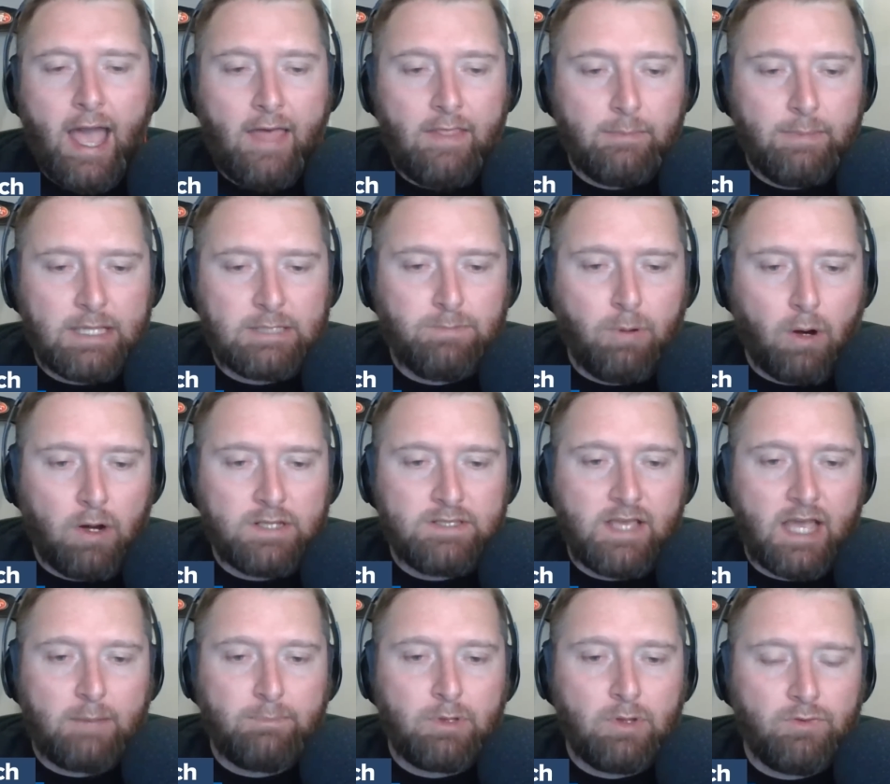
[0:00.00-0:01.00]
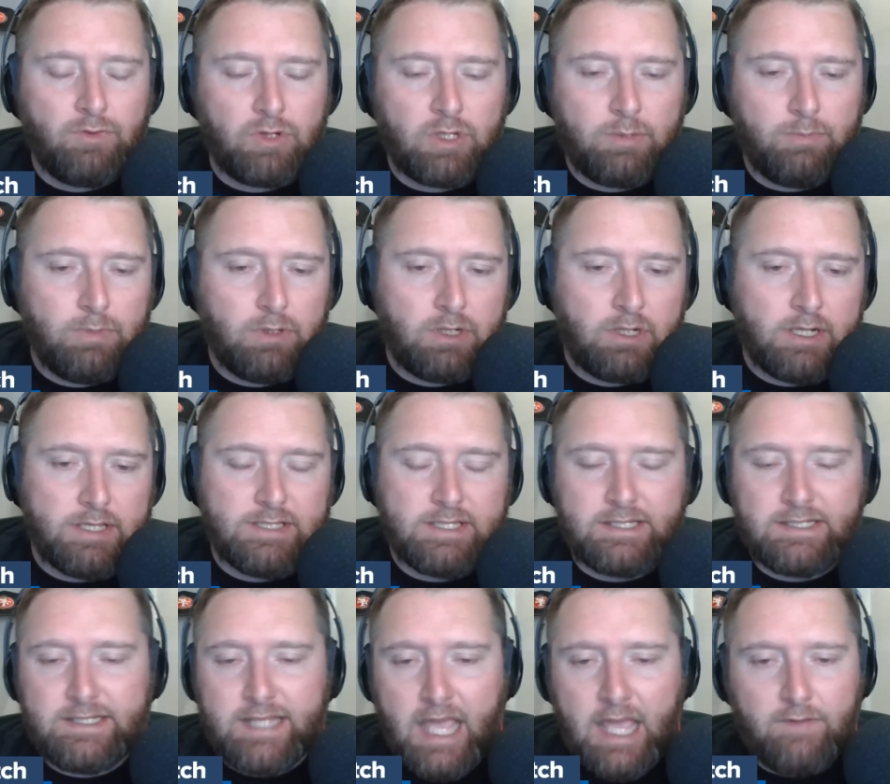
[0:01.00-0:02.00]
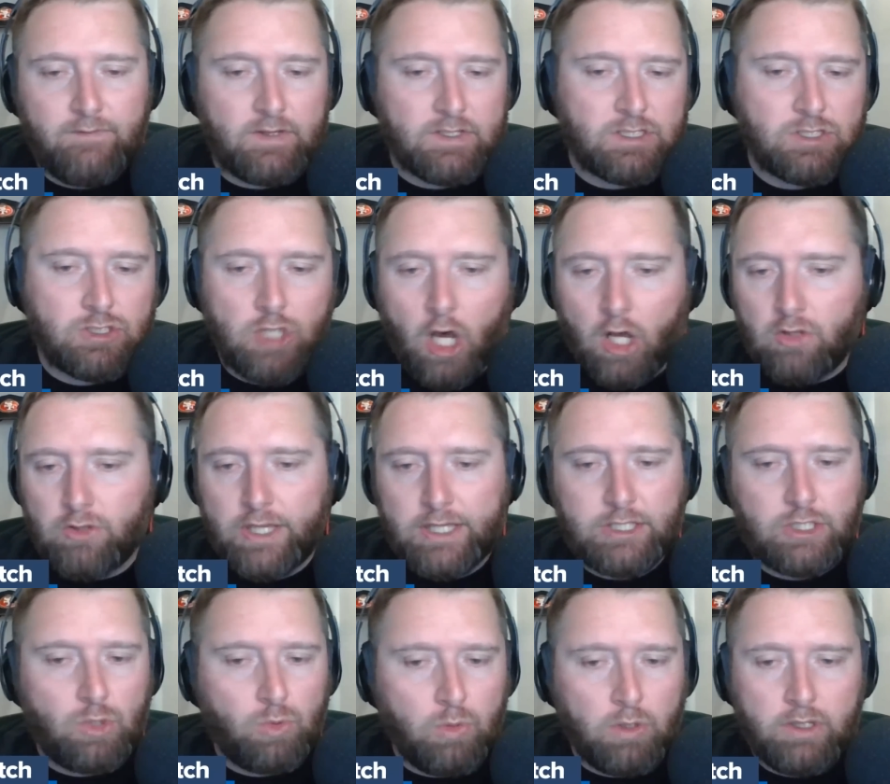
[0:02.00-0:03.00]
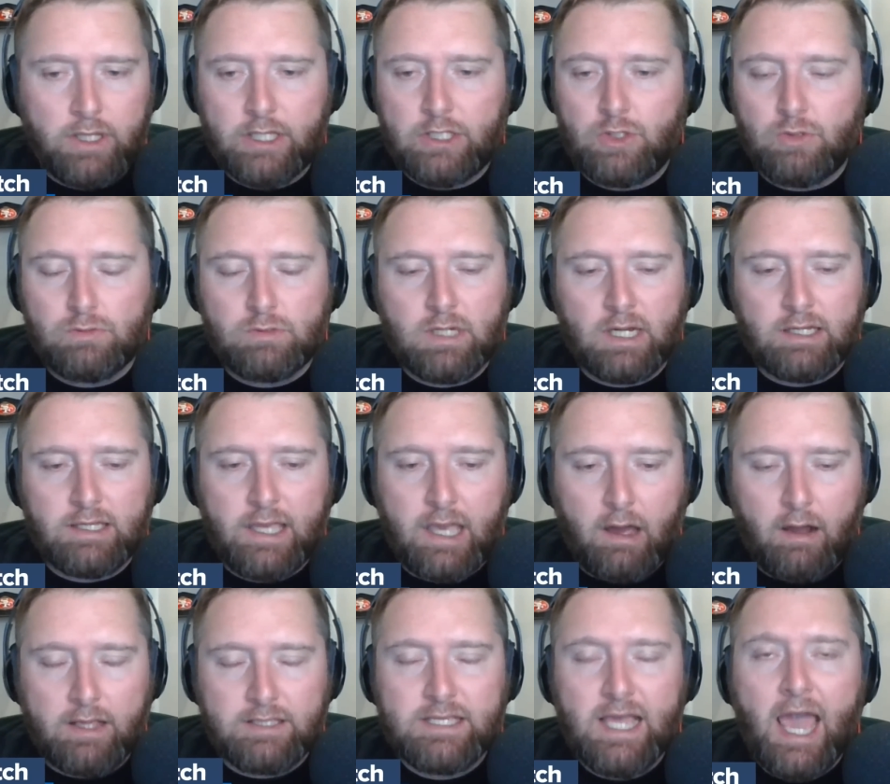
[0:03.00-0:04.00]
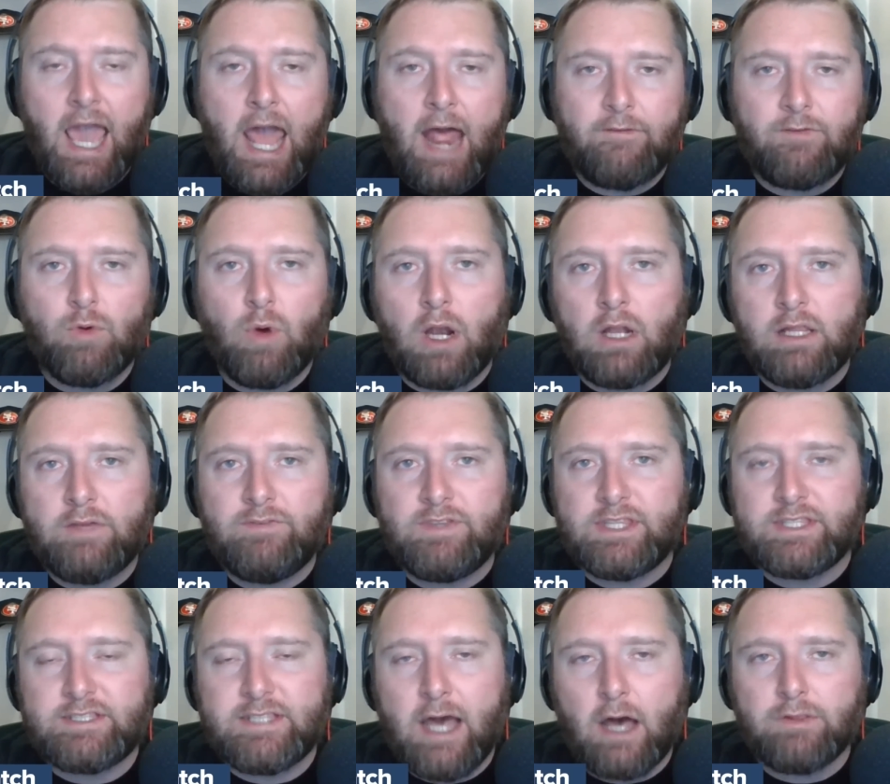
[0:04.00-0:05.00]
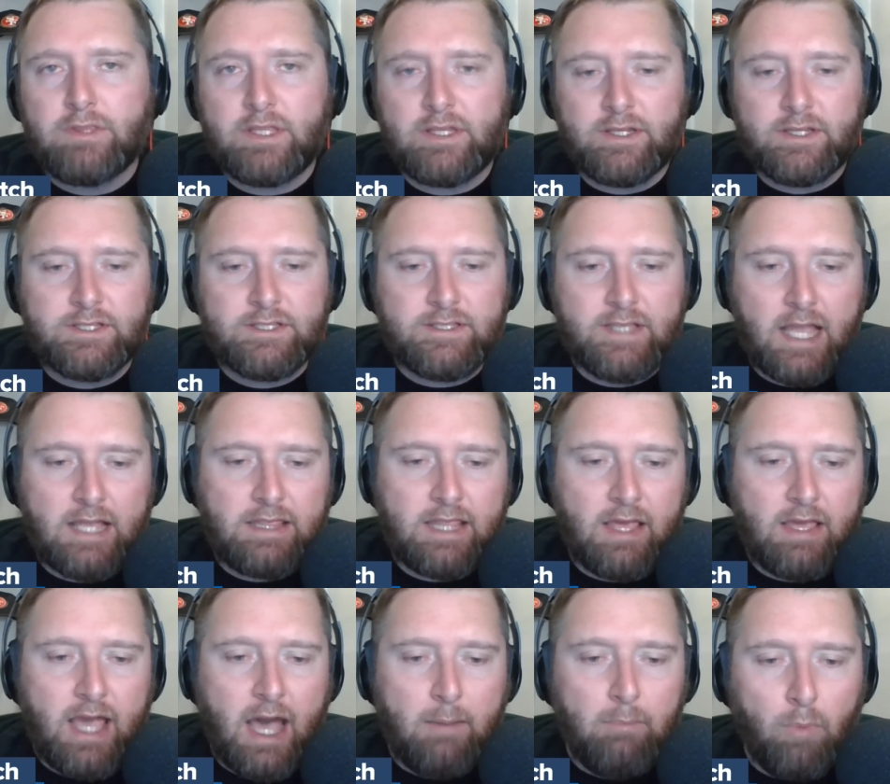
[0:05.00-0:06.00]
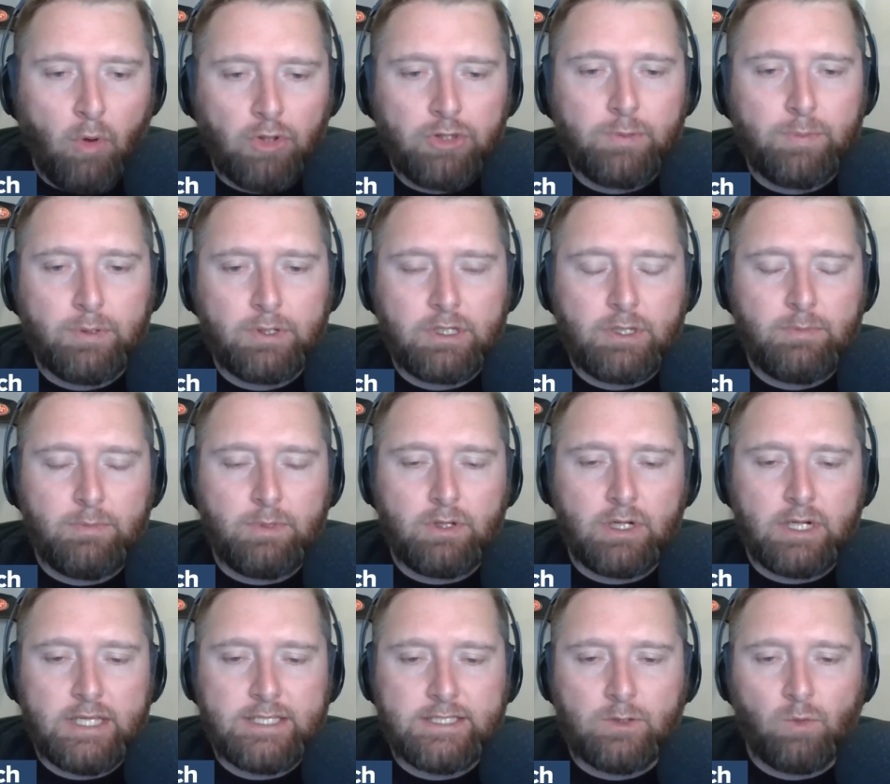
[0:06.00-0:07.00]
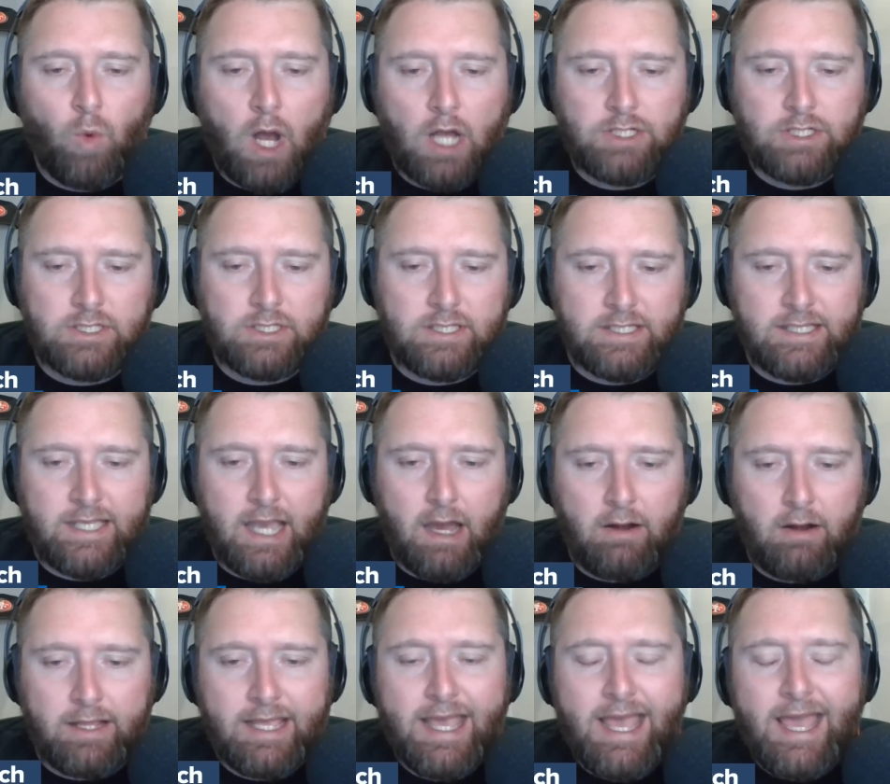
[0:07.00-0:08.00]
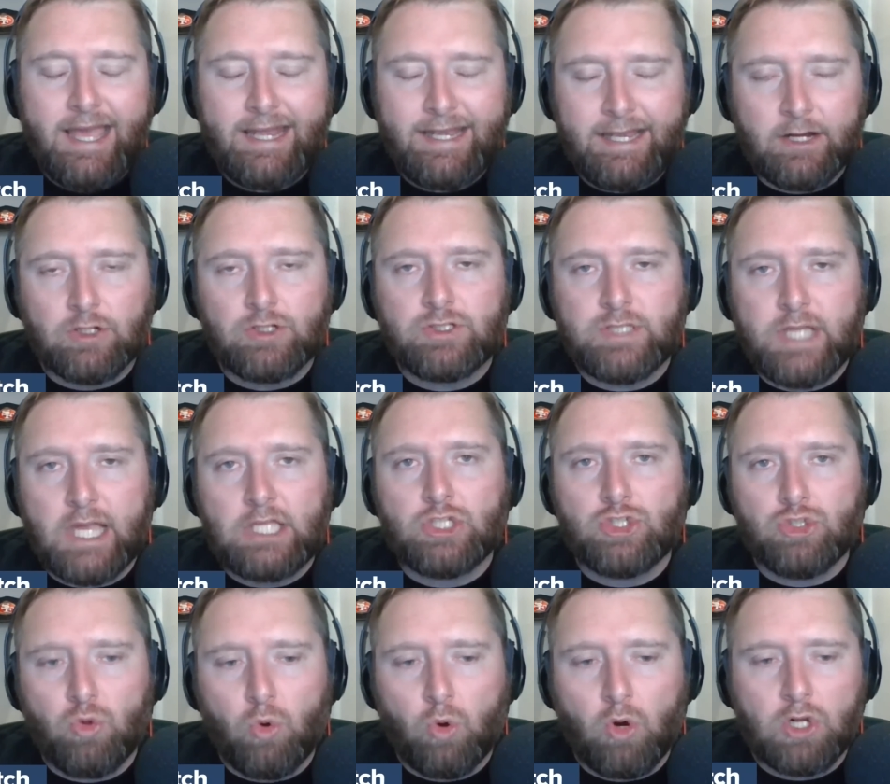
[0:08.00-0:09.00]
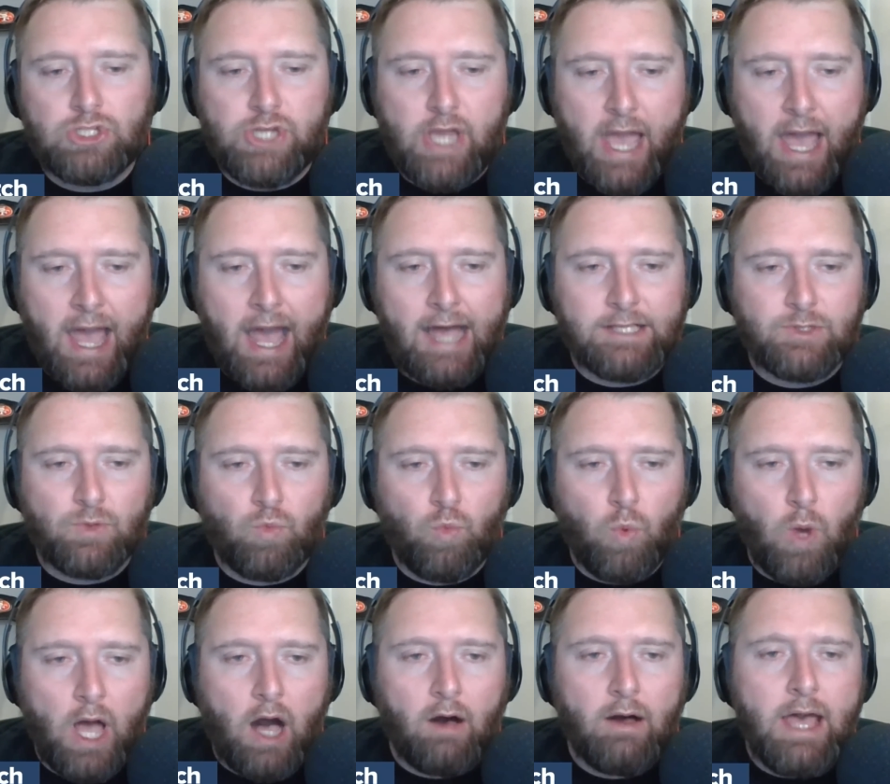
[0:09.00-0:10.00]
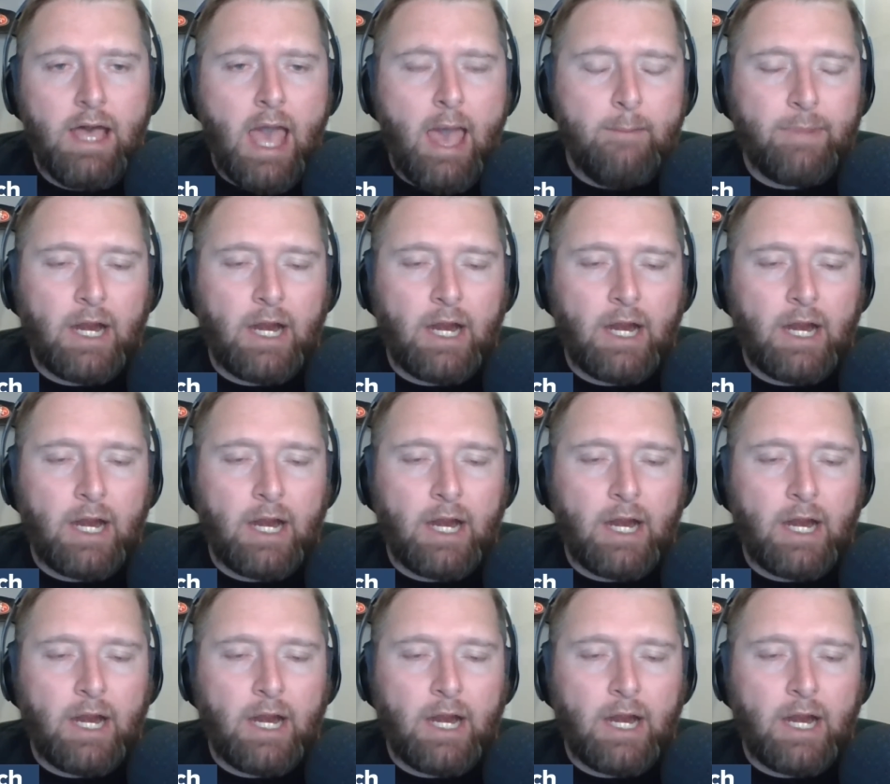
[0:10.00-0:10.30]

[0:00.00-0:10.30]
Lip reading: And the best part is they got beautiful communities in Davis, Salt Lake, Tooele, and Utah counties. If you want to live in the south end of the state, they got multiple communities in Washington County near St. George as well.